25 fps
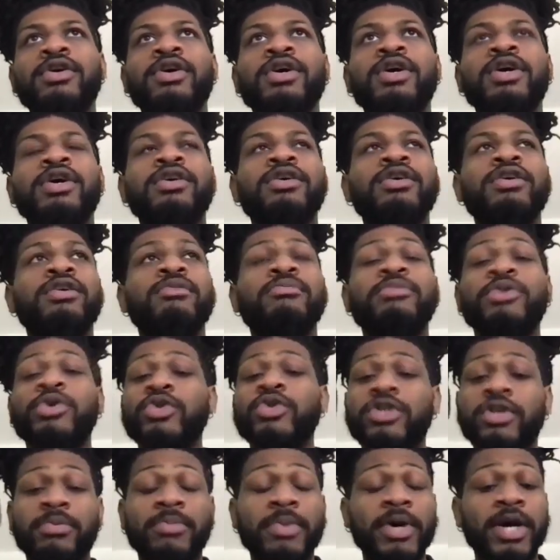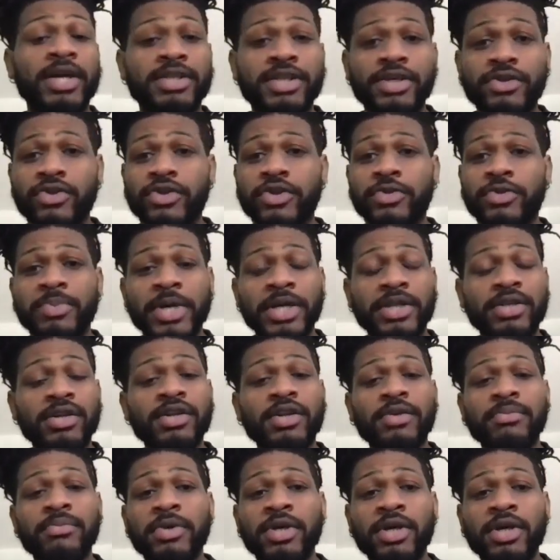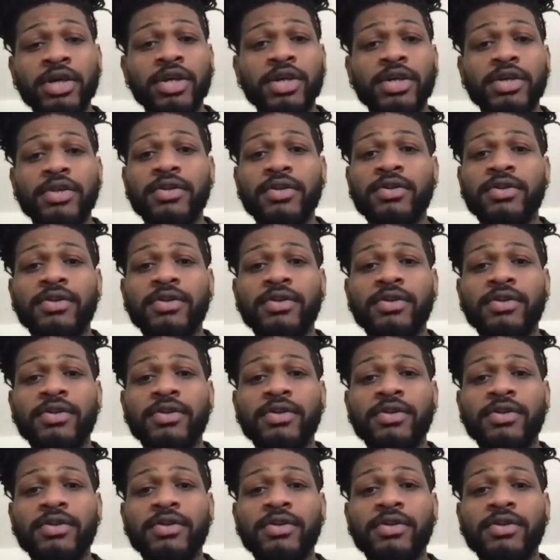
music about disrespecting the men